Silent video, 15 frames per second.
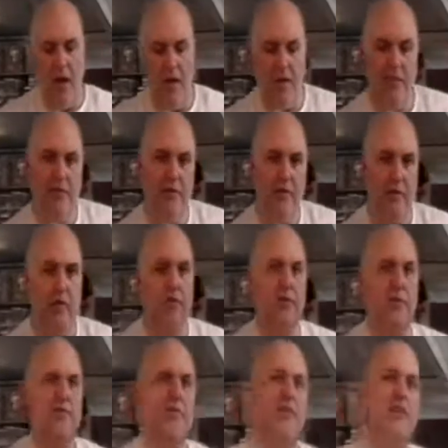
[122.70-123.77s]
I'd like to
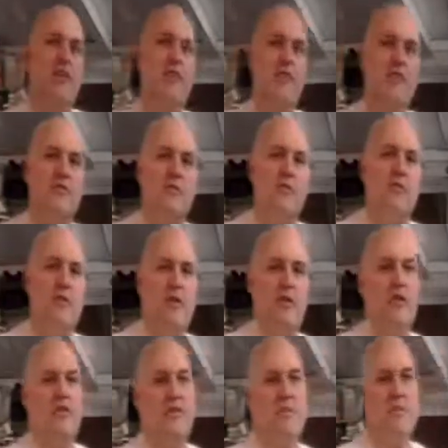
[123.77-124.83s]
review the difference between
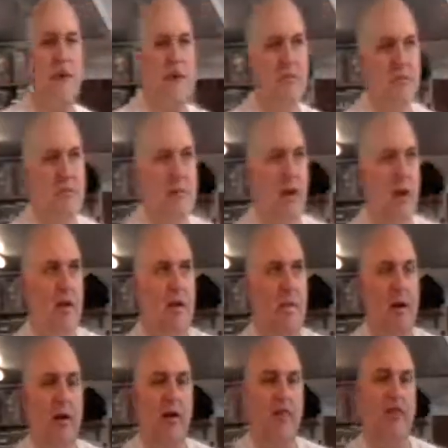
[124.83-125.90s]
these major and minor
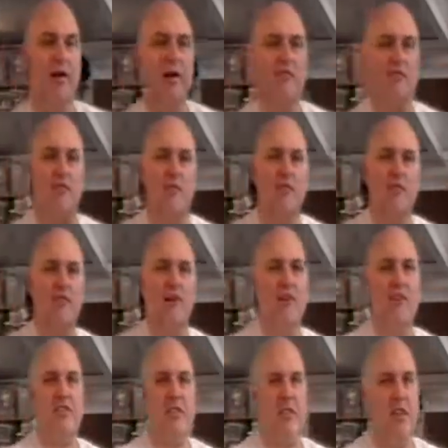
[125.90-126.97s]
power factors on the
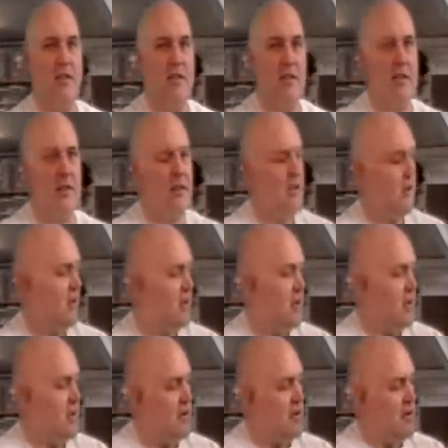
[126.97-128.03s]
targets again.
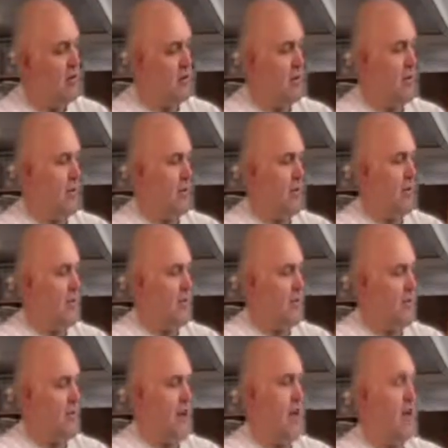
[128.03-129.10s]
Remember,
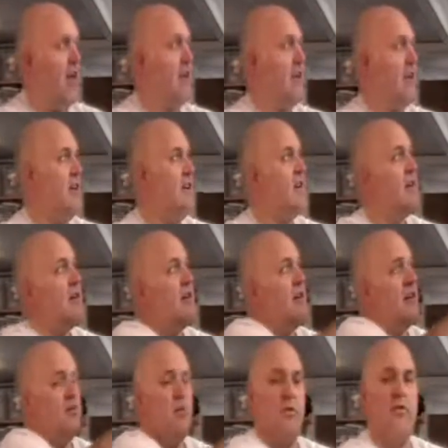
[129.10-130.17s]
the A
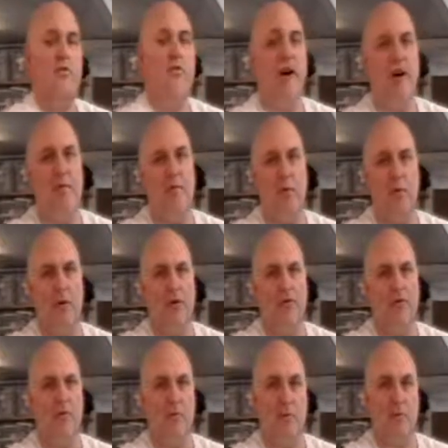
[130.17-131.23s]
is worth 5
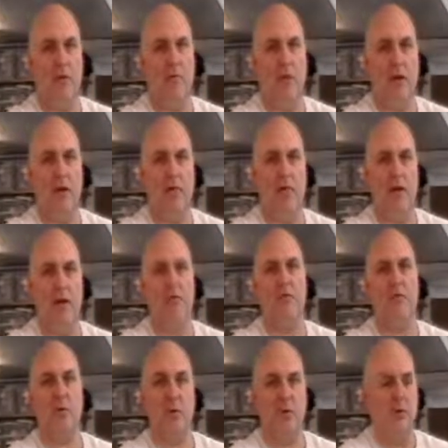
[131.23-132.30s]
points with either
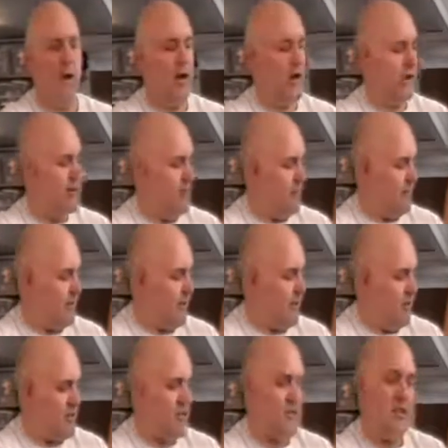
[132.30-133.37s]
major or minor.
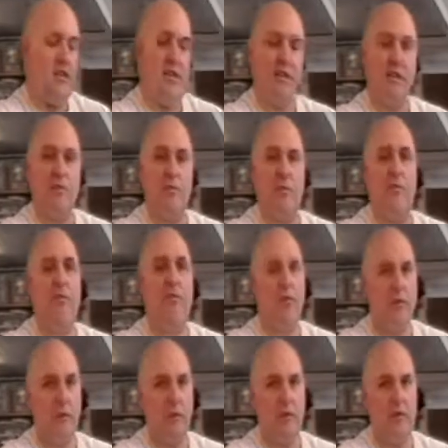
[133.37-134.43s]
A C is worth
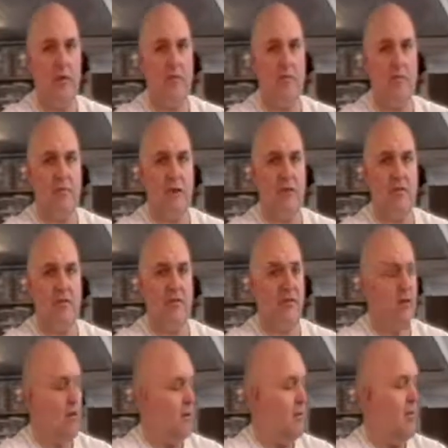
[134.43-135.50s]
4 points in major,
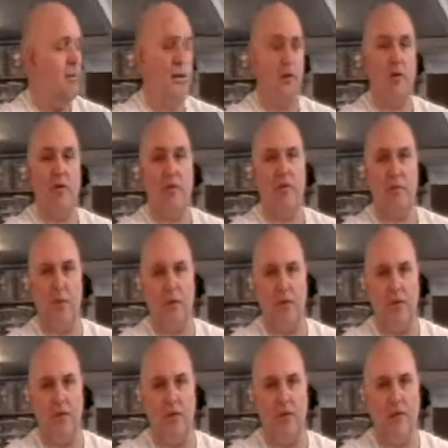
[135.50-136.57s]
but only 3
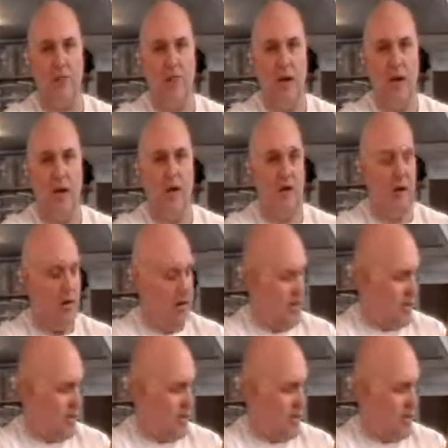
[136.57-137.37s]
points in minor.